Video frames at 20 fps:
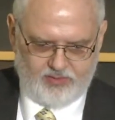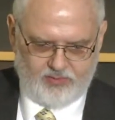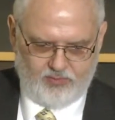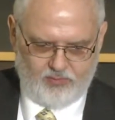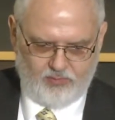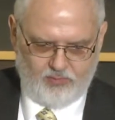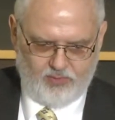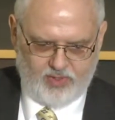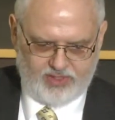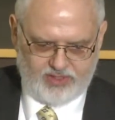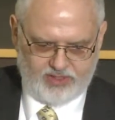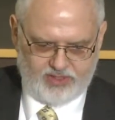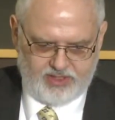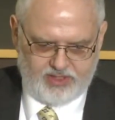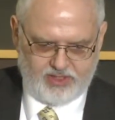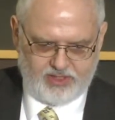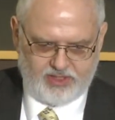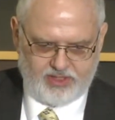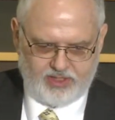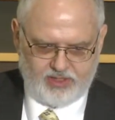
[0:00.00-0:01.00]
What
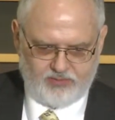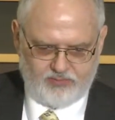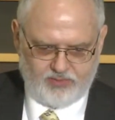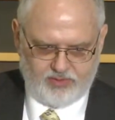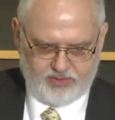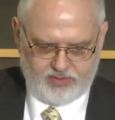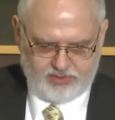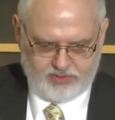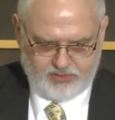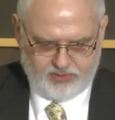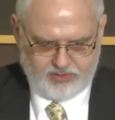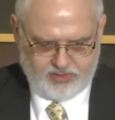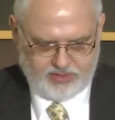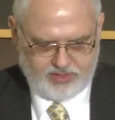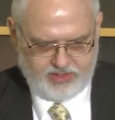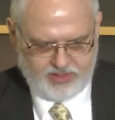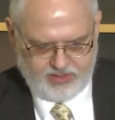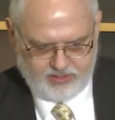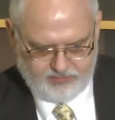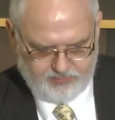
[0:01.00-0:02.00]
Carr was
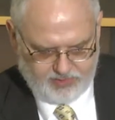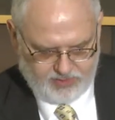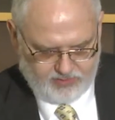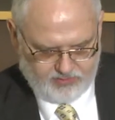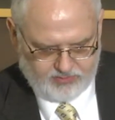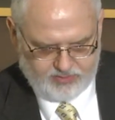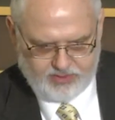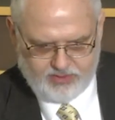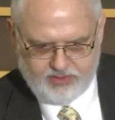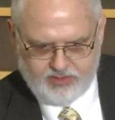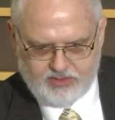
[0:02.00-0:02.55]
talking about,